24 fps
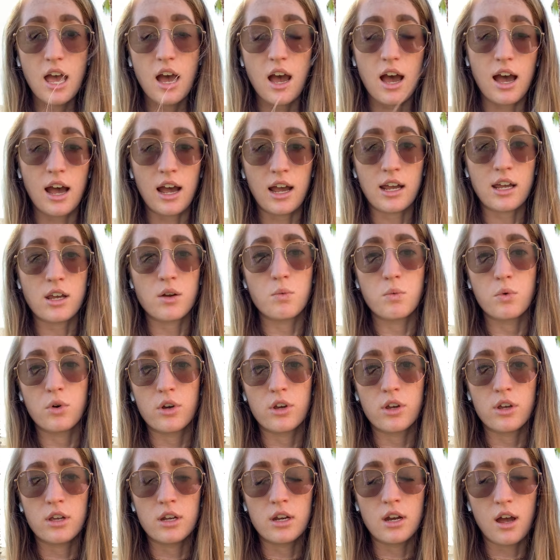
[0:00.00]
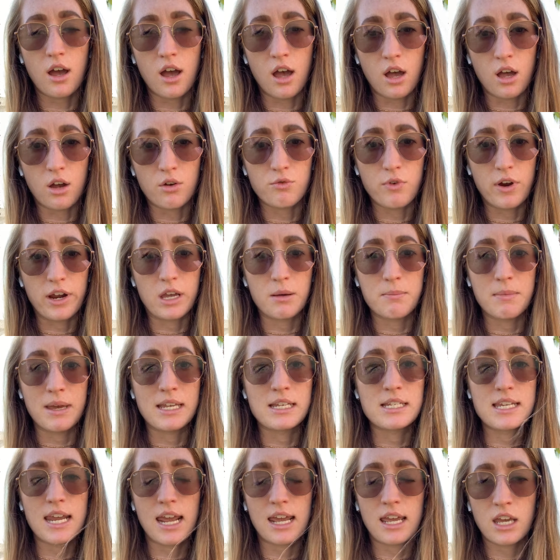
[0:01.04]
I would
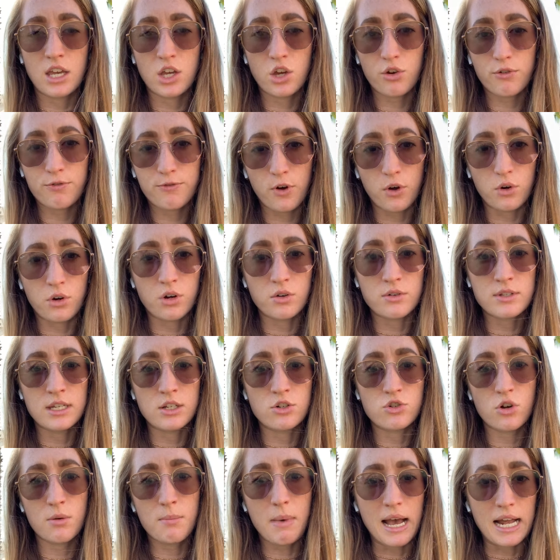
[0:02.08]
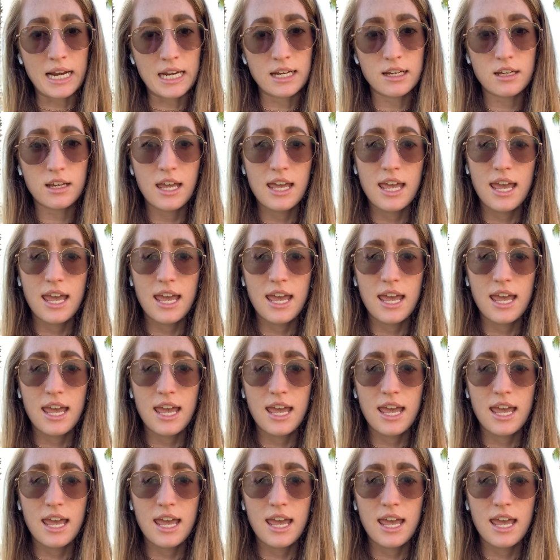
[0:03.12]
recommend taking your photos in dramatic,